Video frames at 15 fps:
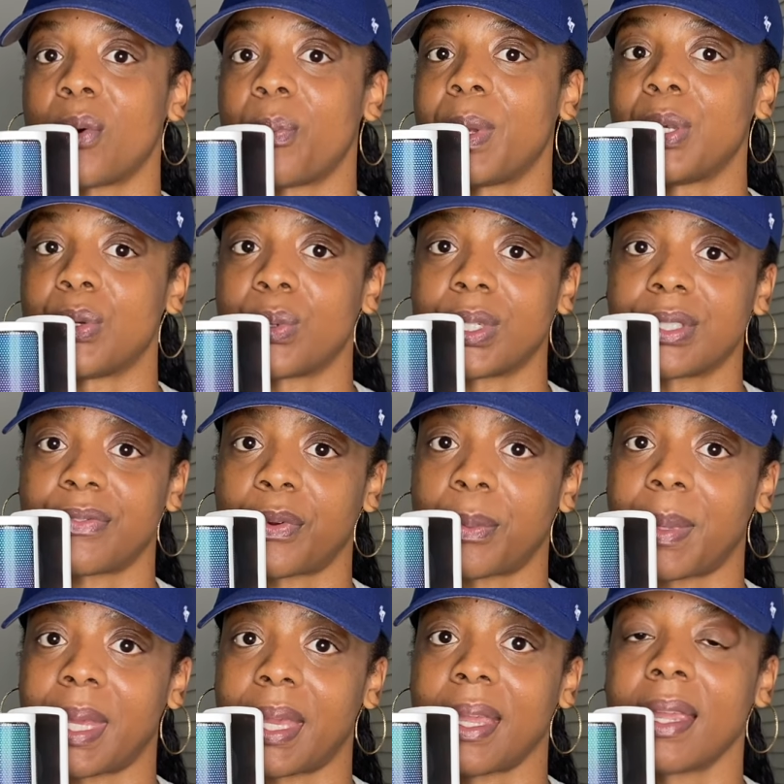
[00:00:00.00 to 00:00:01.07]
opened doors for
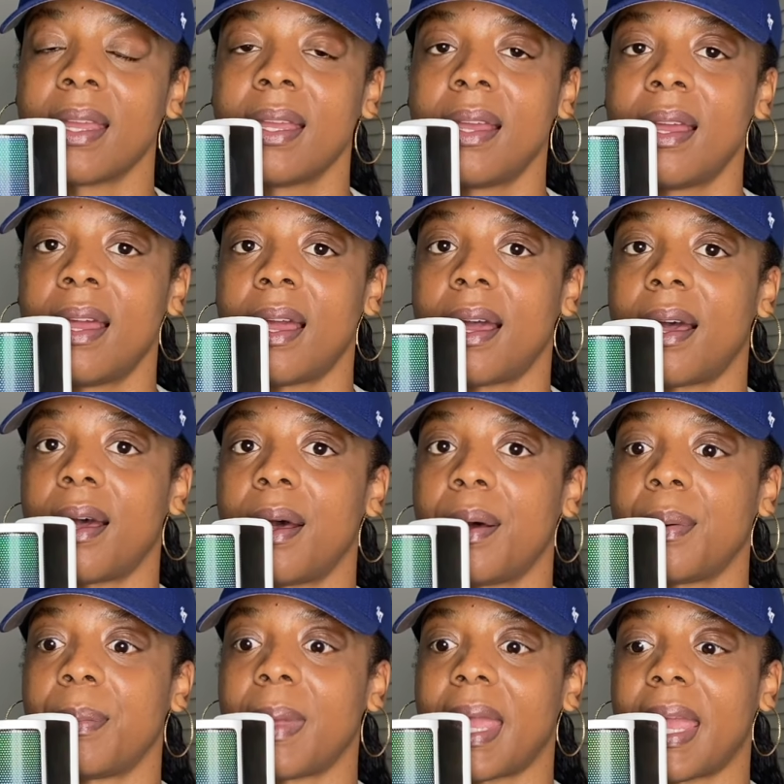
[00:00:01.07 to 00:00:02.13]
me
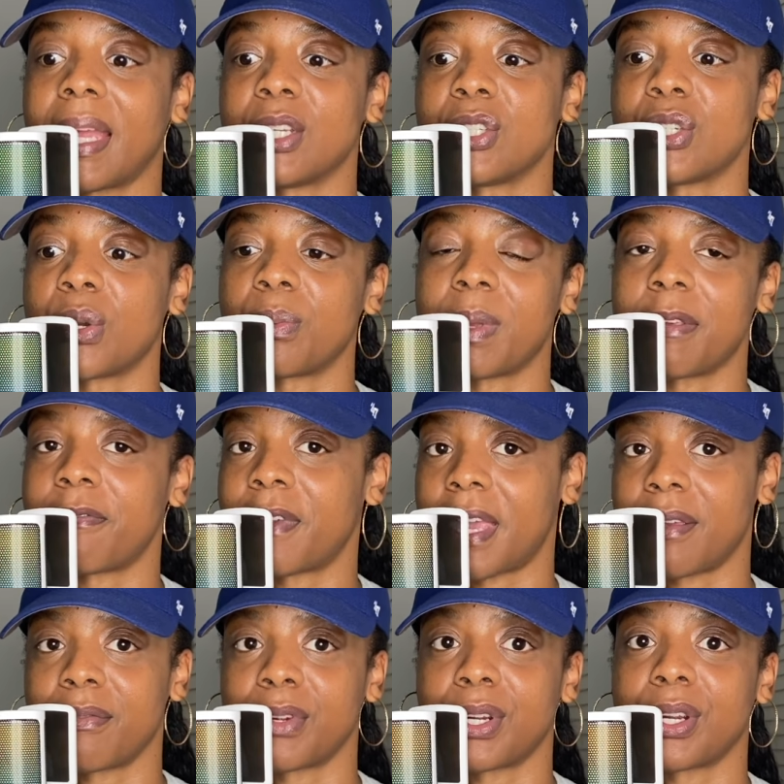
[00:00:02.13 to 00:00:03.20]
um, and shown me
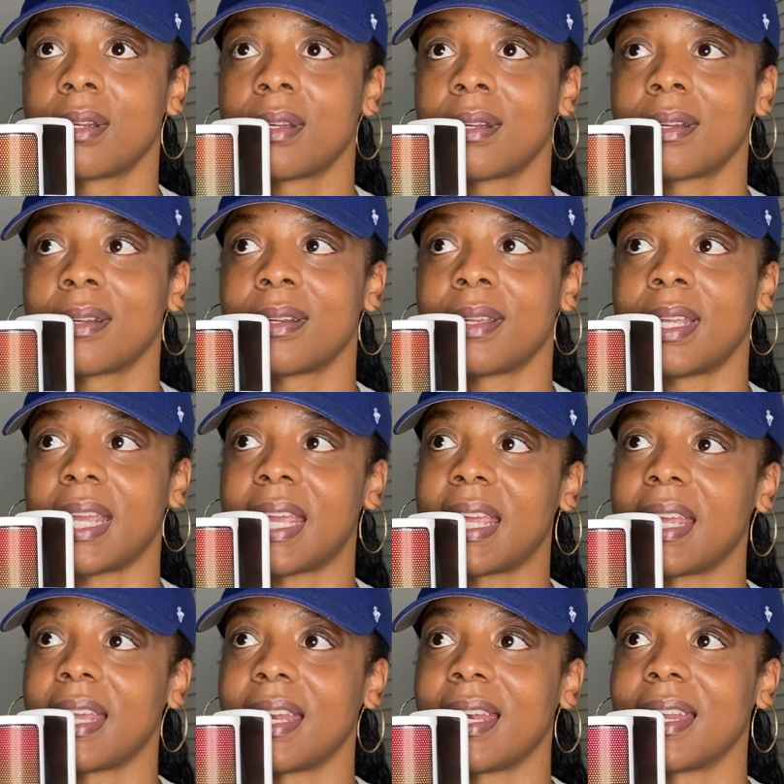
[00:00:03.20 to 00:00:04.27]
favor
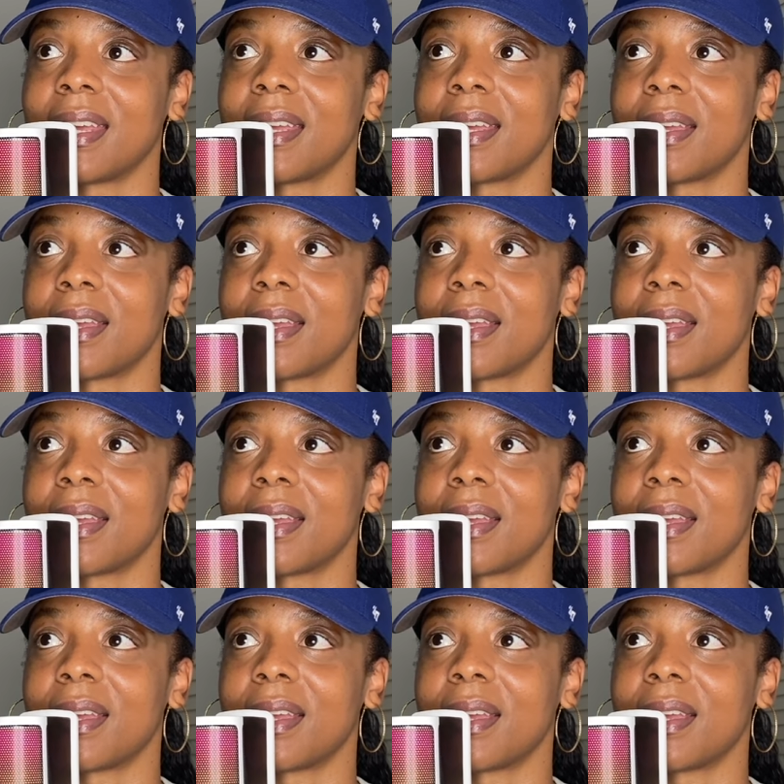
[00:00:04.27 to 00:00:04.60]
in